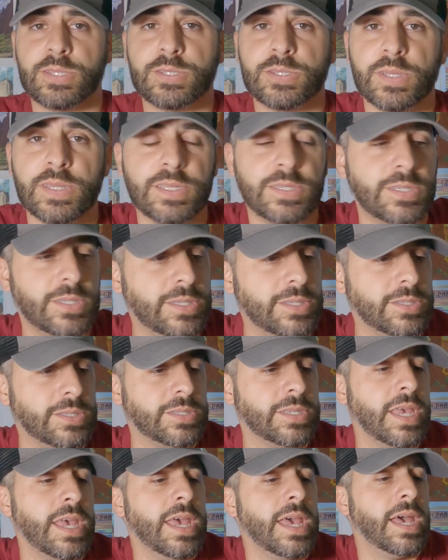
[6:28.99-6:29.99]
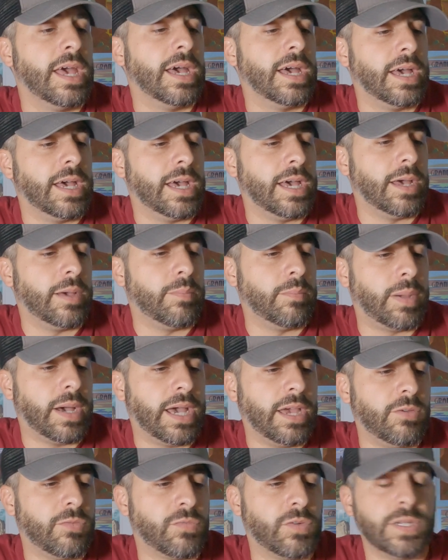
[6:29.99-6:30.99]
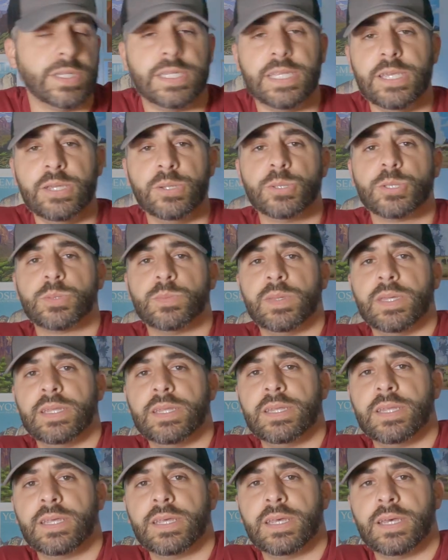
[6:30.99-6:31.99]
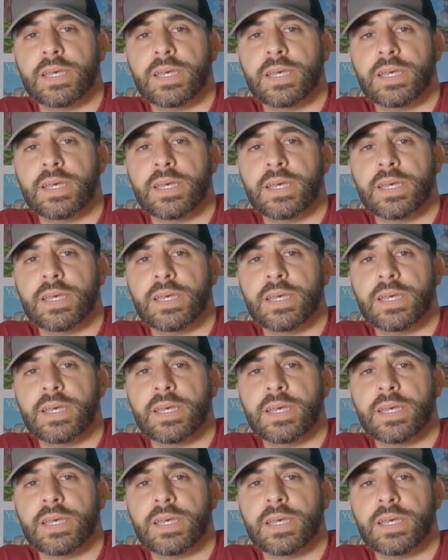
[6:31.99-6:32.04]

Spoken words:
So this is by Frontiersman.